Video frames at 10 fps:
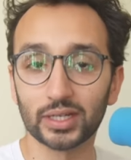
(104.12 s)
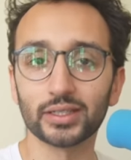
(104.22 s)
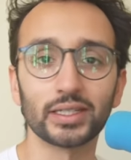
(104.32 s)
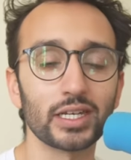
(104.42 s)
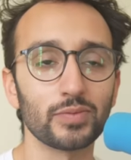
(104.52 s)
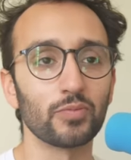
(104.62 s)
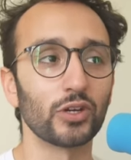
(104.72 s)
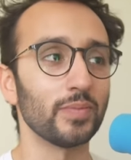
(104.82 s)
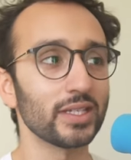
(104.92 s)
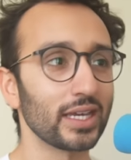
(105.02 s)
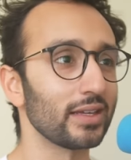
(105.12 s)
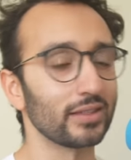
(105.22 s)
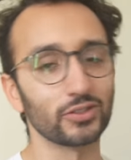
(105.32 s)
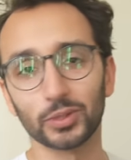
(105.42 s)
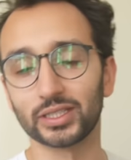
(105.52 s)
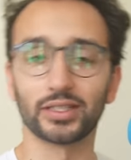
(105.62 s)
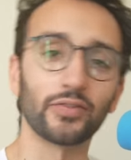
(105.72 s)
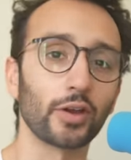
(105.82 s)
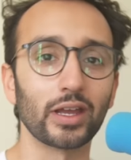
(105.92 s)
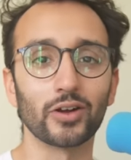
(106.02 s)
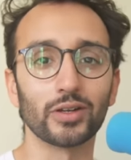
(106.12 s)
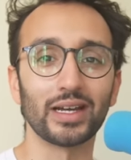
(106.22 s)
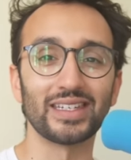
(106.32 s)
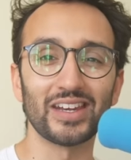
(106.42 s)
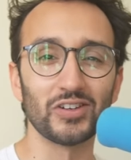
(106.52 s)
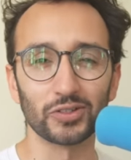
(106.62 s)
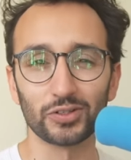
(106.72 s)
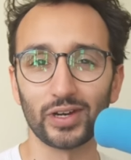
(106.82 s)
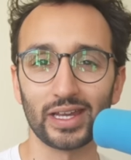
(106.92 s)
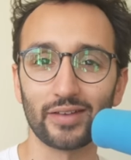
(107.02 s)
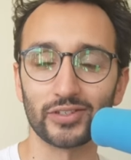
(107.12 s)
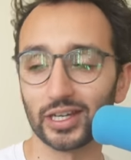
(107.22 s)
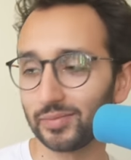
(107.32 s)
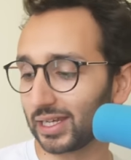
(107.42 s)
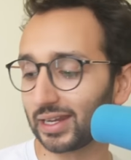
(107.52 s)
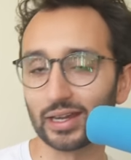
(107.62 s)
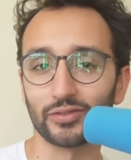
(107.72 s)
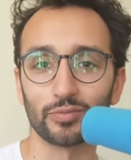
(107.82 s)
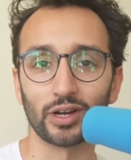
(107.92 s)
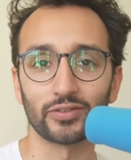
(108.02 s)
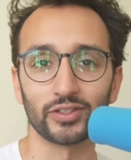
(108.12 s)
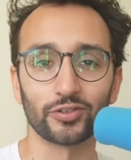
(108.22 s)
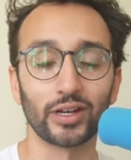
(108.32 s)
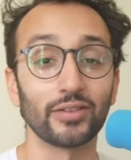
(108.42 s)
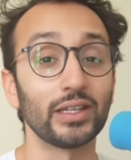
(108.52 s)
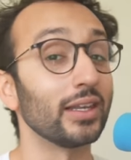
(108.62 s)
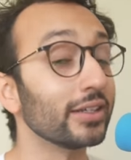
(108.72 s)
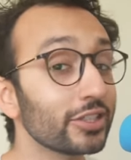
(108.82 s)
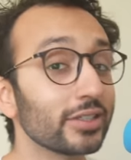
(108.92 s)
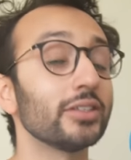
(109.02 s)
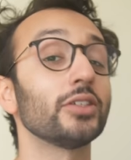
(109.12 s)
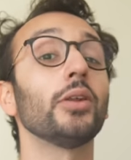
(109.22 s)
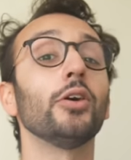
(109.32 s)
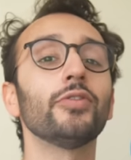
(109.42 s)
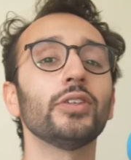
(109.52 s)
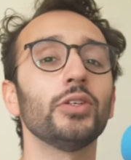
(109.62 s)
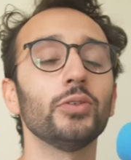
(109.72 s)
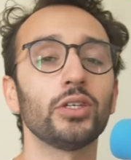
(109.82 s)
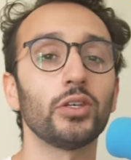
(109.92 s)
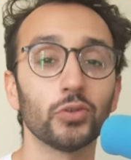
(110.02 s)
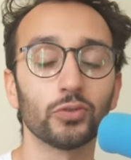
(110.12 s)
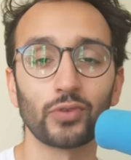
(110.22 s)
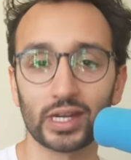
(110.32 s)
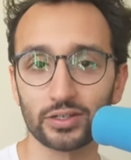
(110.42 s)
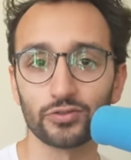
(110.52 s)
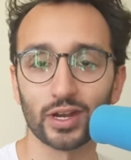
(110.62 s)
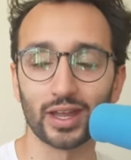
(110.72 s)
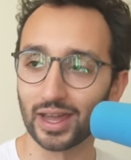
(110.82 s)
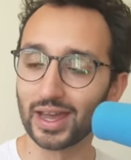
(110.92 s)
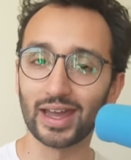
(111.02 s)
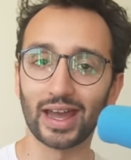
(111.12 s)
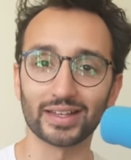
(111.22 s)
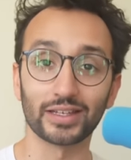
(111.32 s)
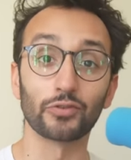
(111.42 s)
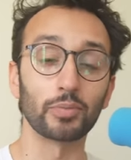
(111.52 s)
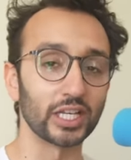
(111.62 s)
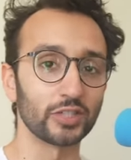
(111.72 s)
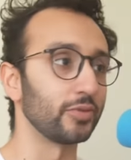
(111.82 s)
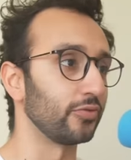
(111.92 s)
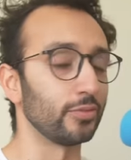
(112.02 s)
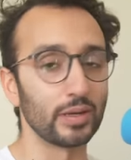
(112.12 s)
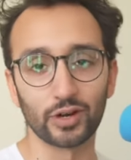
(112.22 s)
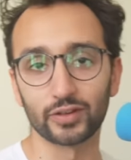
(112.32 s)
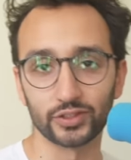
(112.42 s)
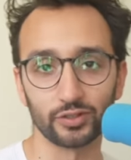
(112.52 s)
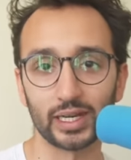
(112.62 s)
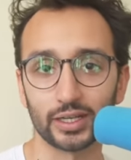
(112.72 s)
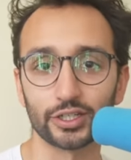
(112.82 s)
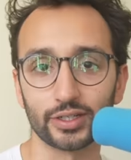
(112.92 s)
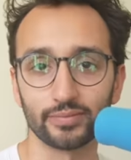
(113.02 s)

because I tend to be pretty busy and there's always stuff going on, I tend not to really have time to get a healthy breakfast or a healthy lunch. And so I'll often use Huel ready to drink as a replacement for my breakfast my lunch.